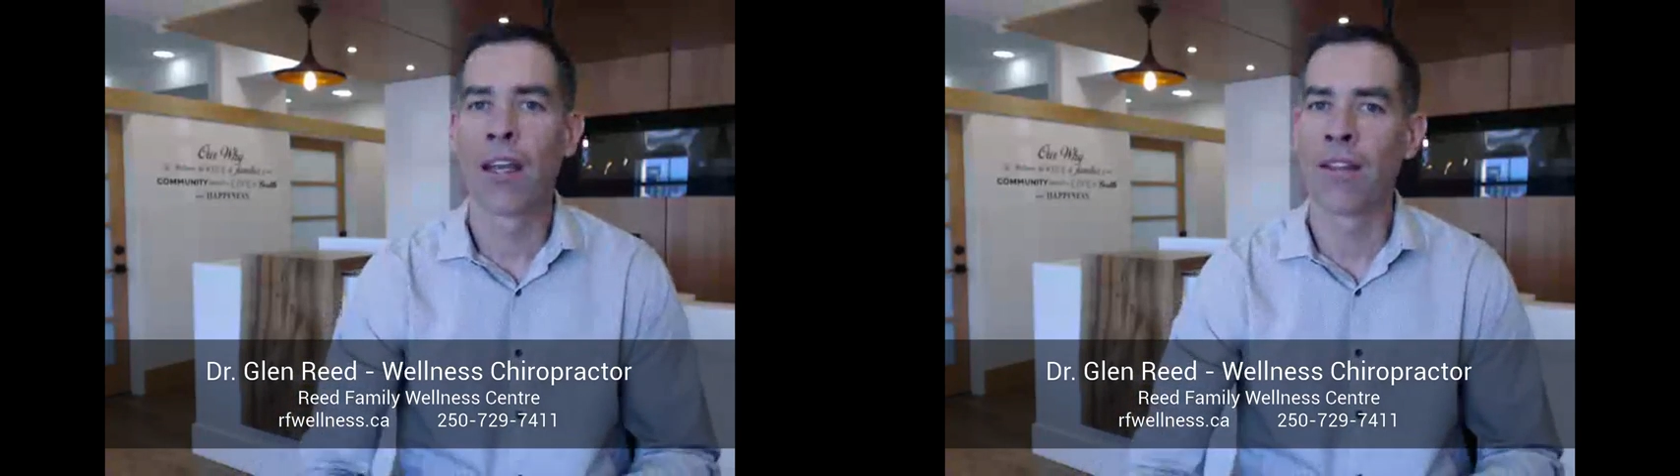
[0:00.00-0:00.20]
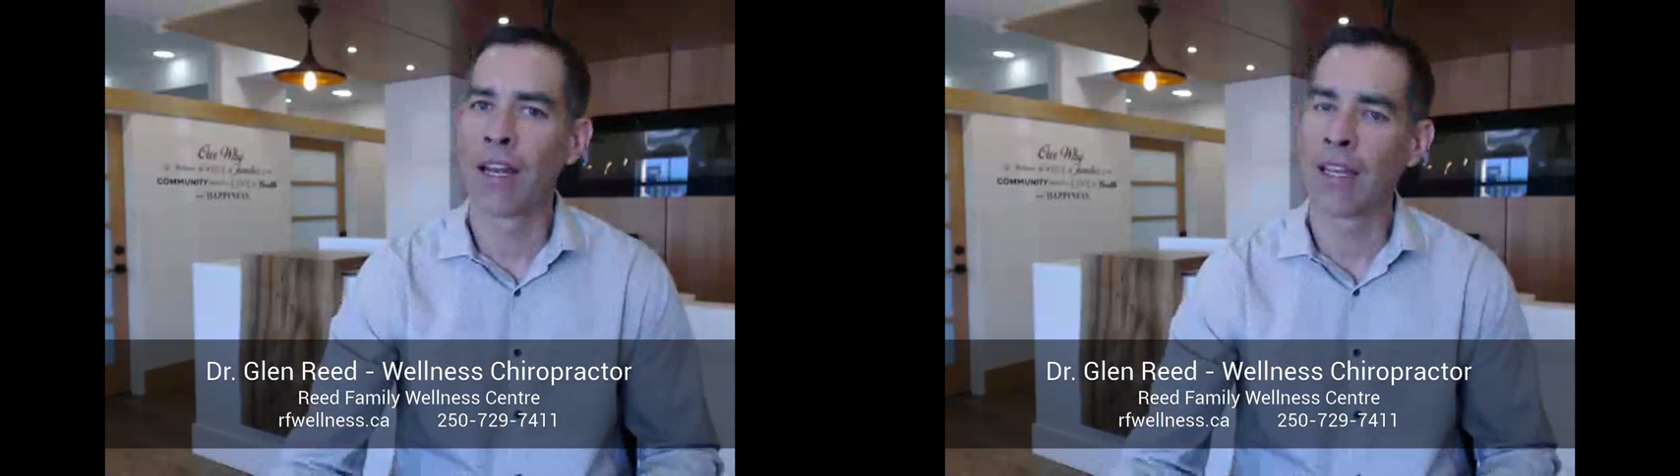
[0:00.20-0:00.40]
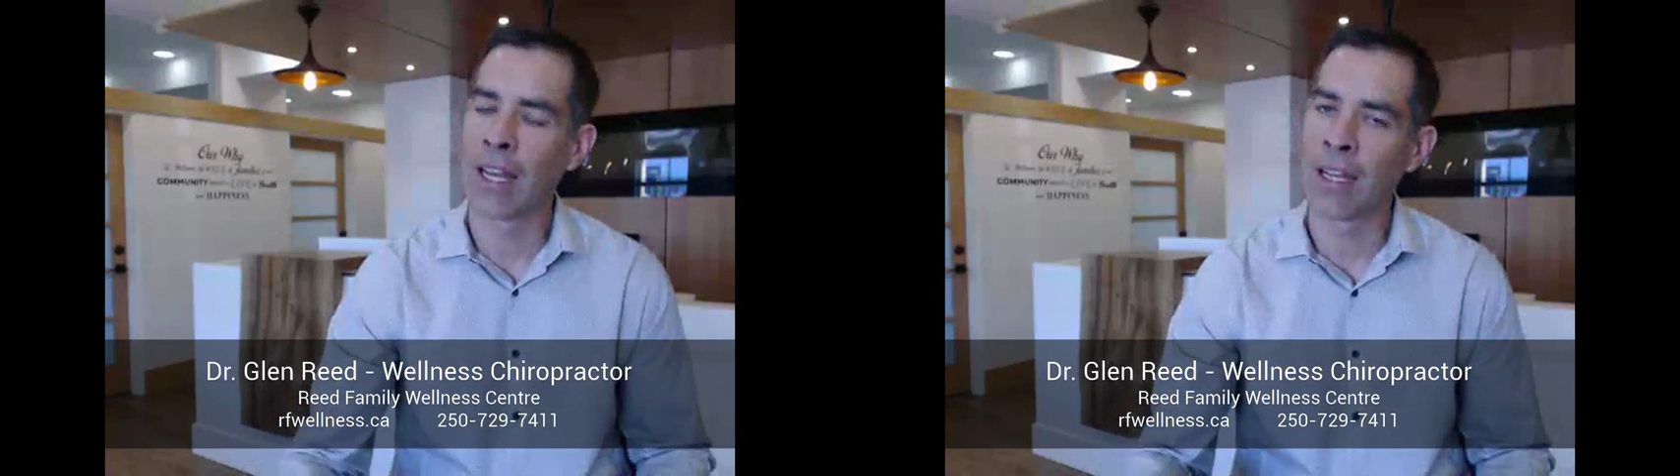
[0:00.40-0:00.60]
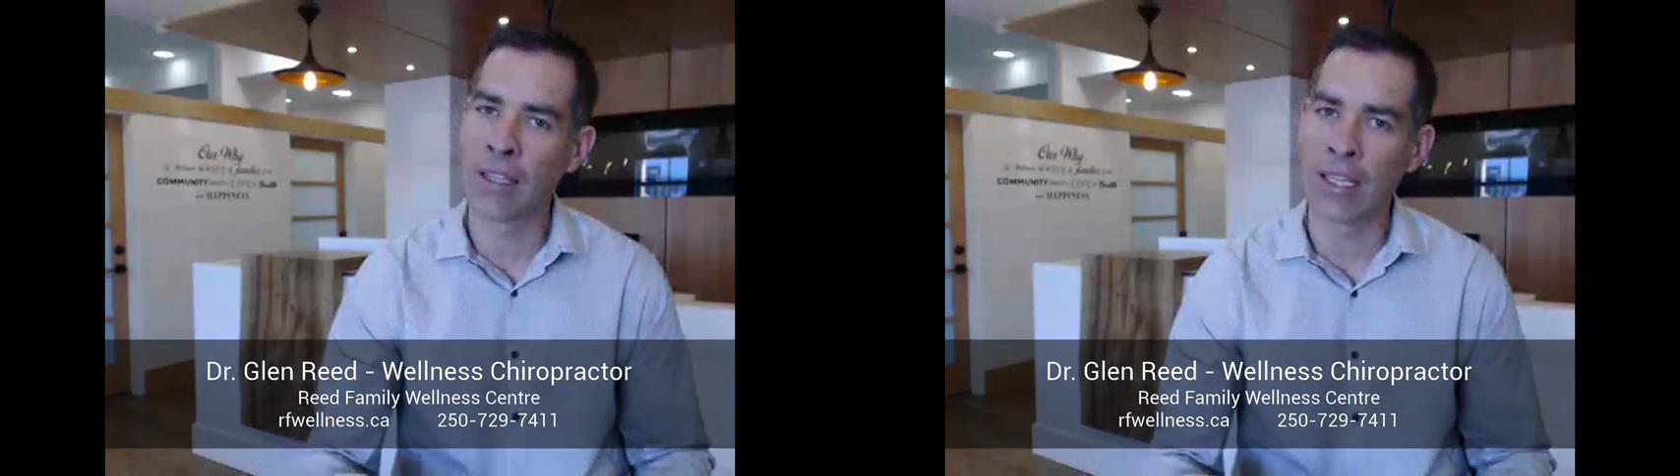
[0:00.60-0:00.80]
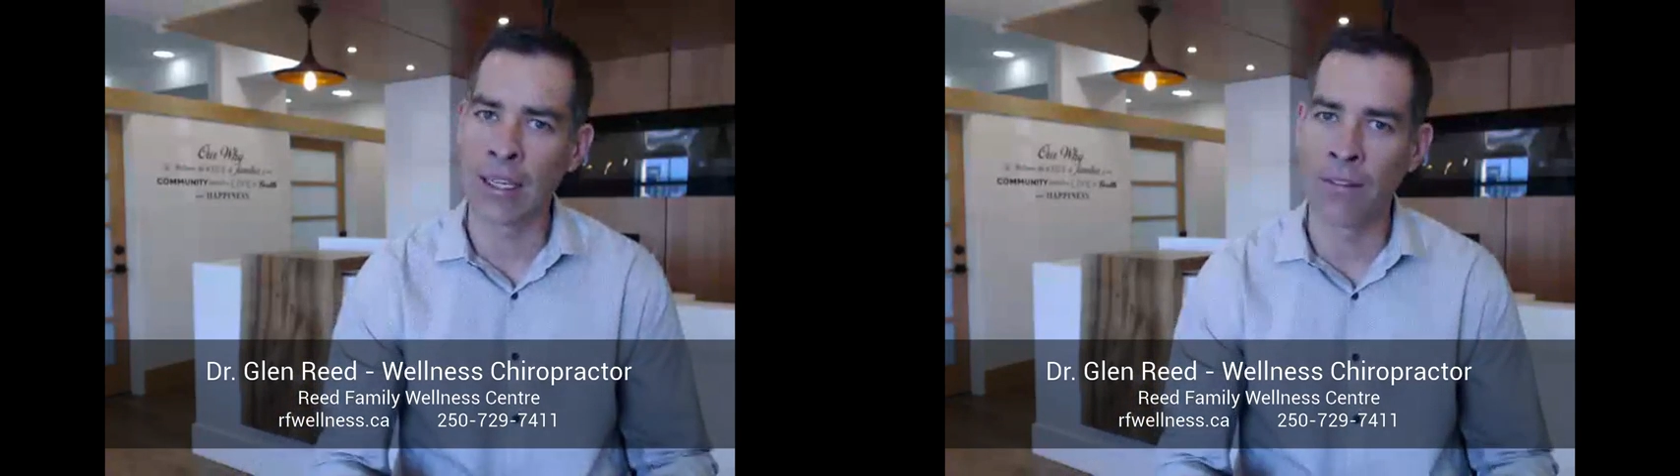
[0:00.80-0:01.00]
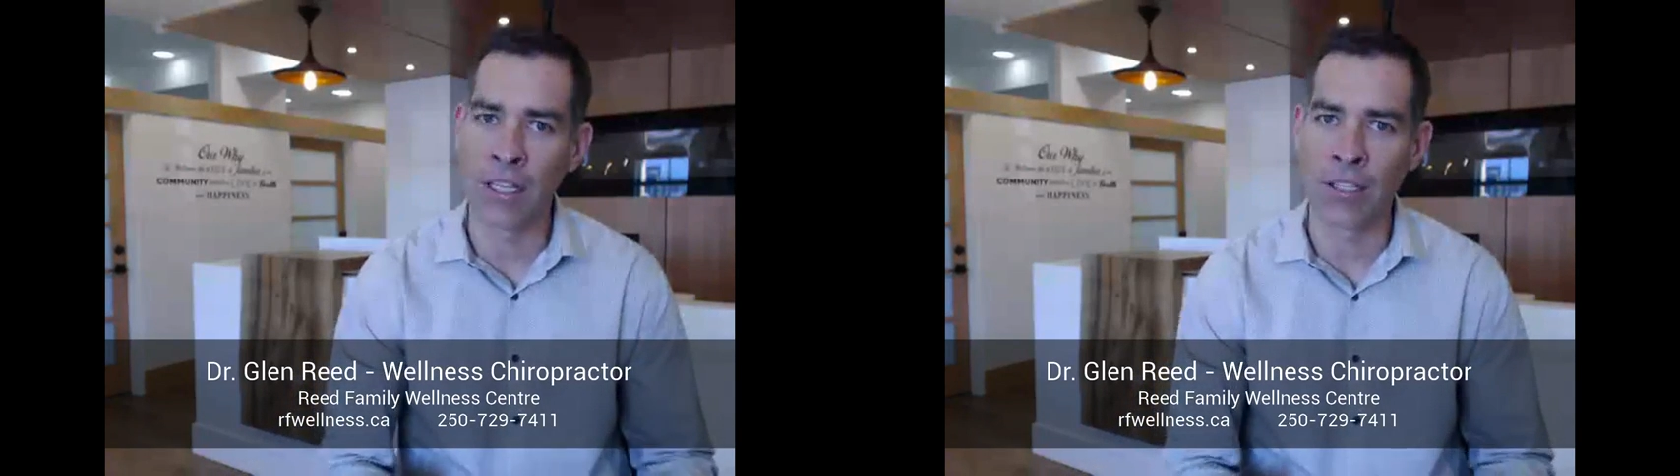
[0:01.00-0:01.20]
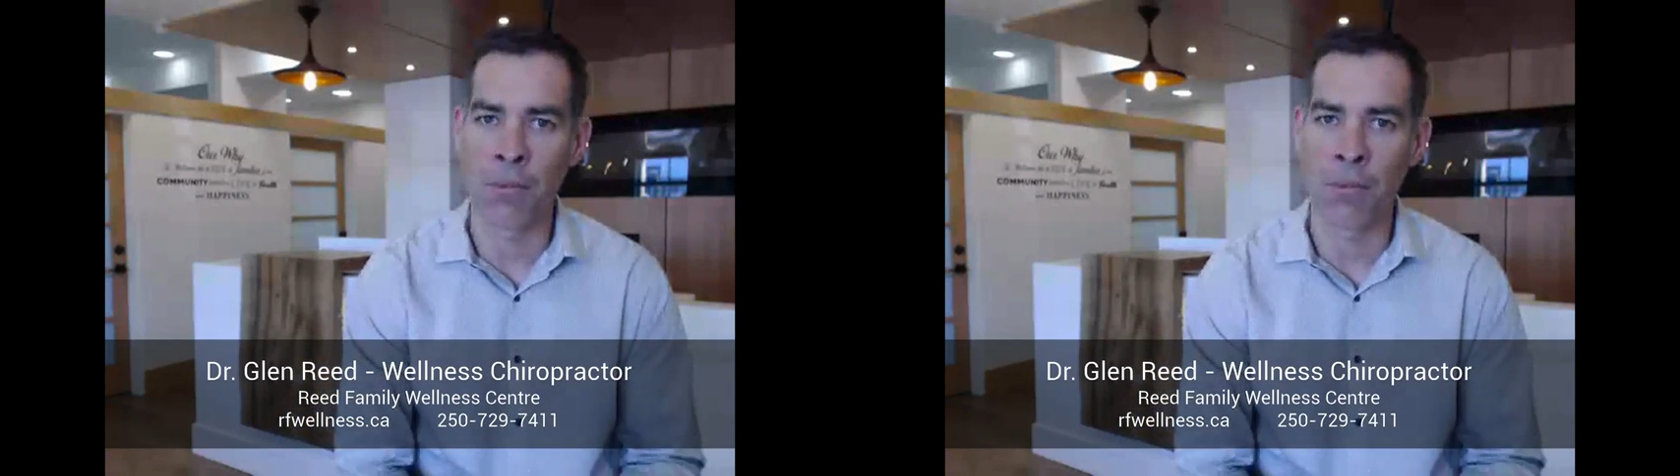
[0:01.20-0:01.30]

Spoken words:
and then again in the evenings,